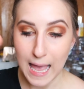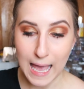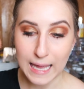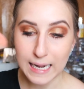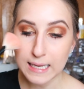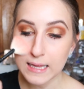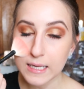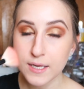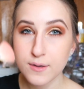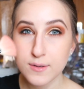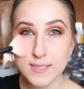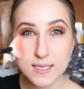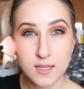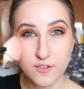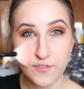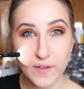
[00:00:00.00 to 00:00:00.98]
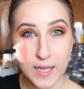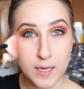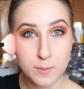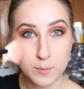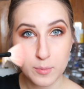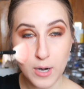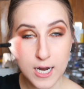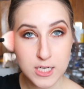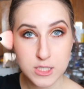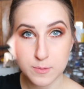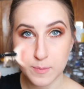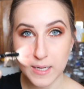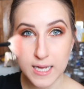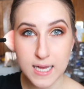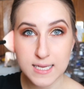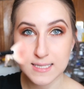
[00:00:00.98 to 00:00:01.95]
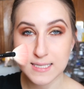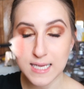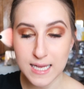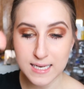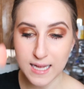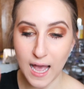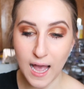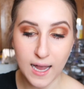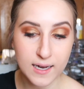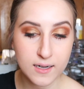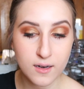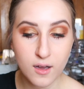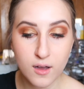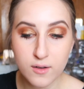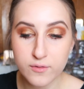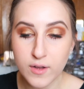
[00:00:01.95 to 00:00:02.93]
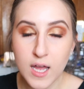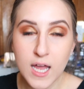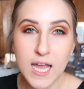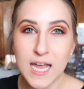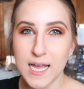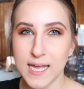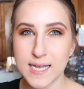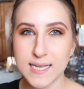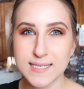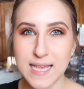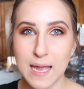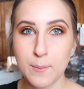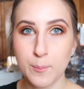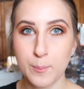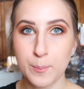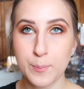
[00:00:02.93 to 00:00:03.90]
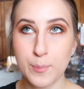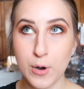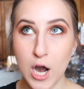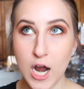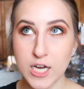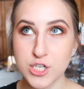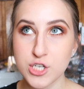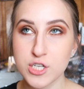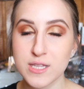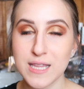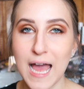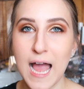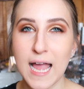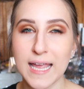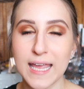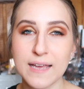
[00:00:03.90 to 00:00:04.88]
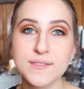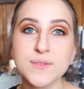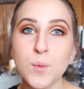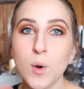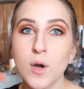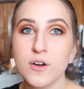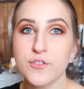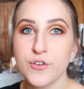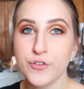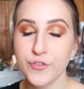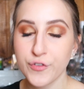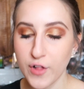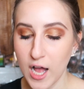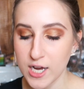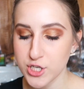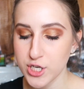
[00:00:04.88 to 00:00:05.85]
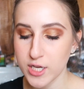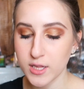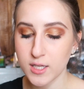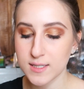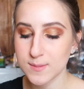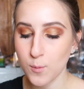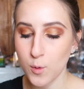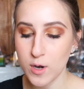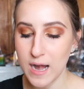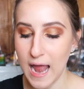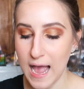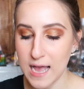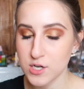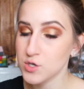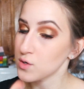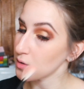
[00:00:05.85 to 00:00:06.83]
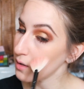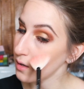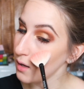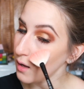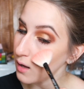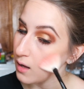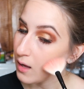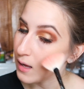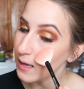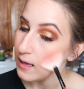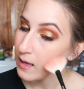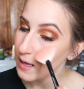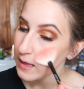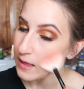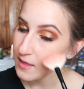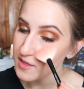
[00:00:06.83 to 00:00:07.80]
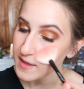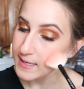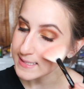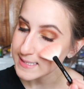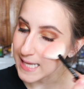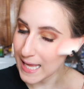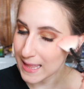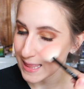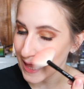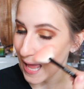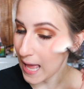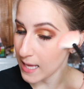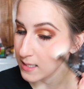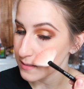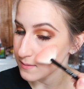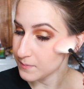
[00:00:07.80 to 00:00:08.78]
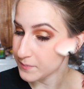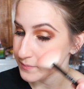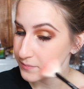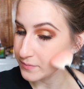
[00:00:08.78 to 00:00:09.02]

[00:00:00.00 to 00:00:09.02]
And I like using the fan brush because it kind of is a brush that gives more of a flush. It looks more natural, things like that.